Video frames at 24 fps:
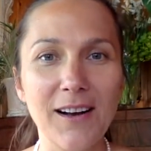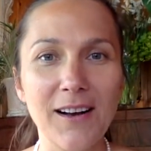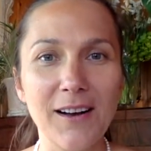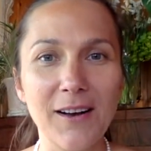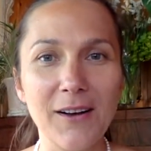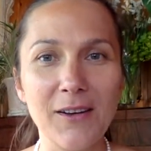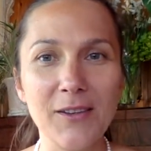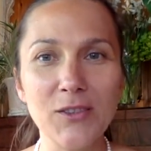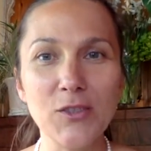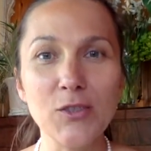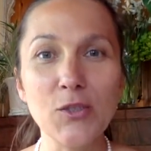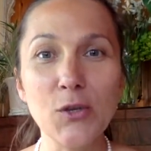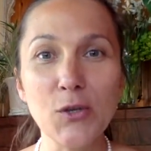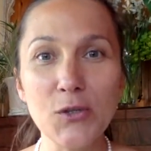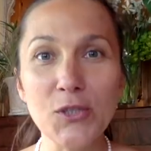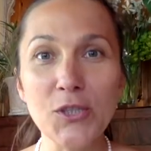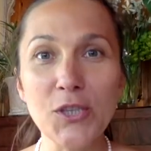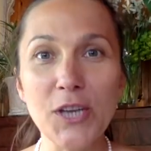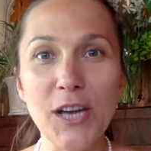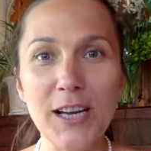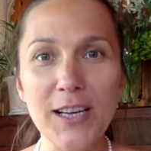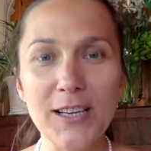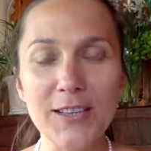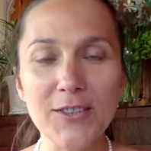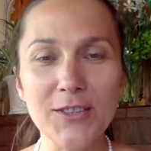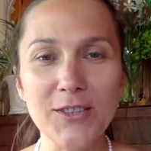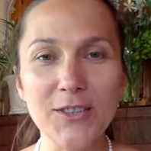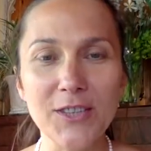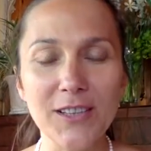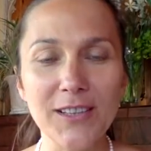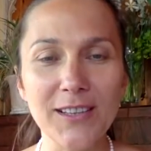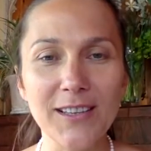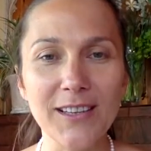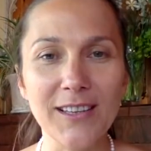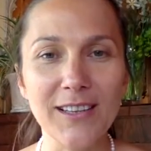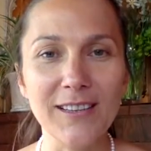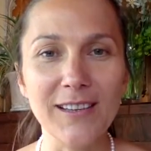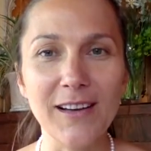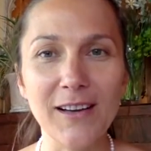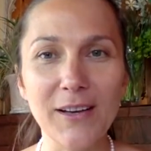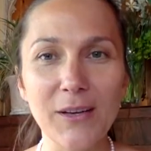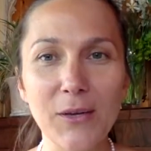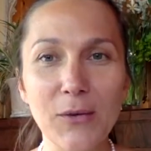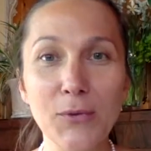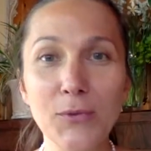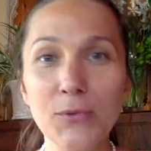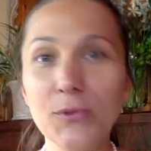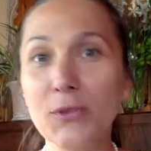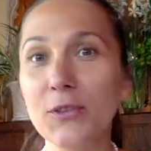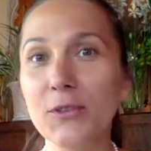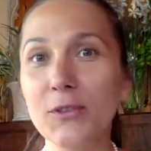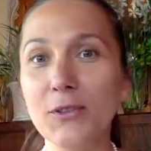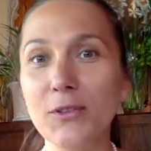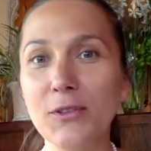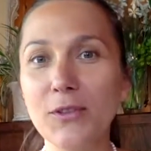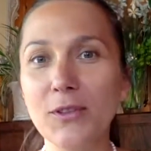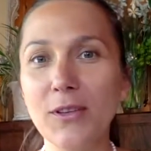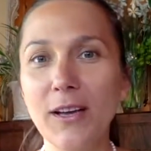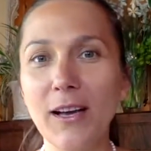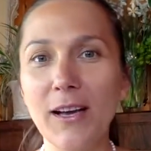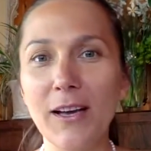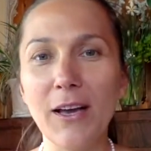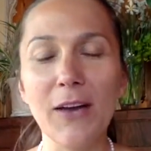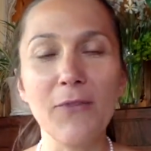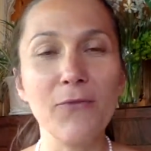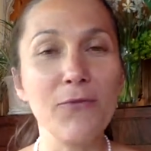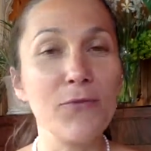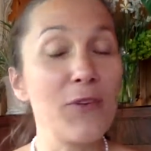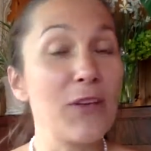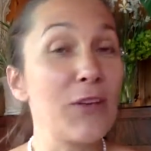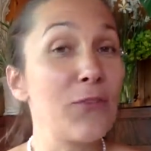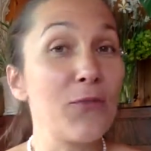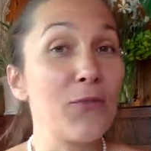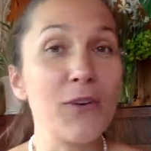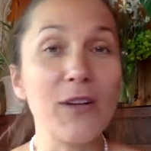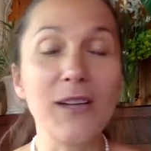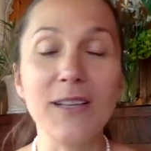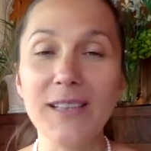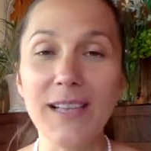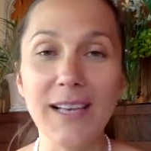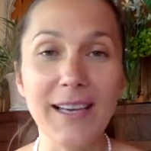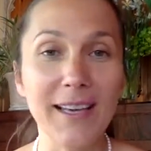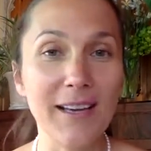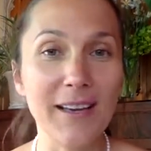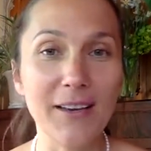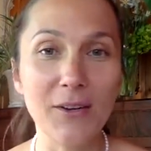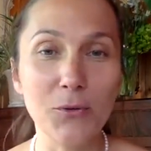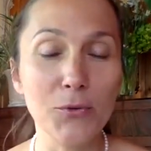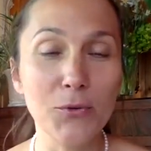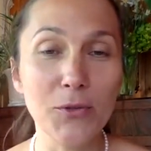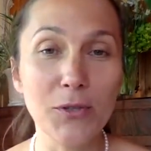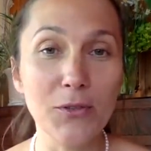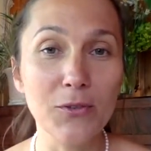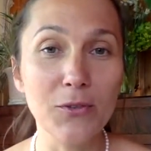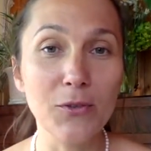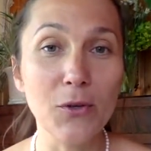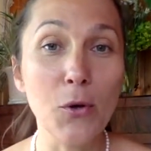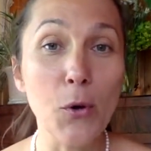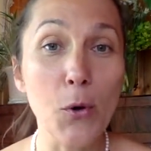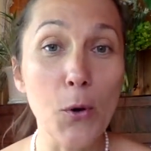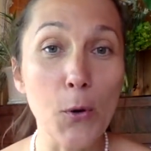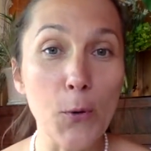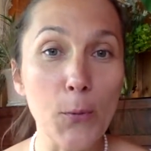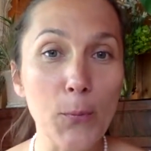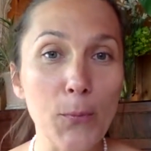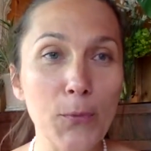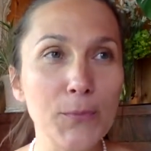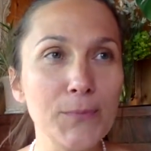so challenging that it felt like I couldn't cope.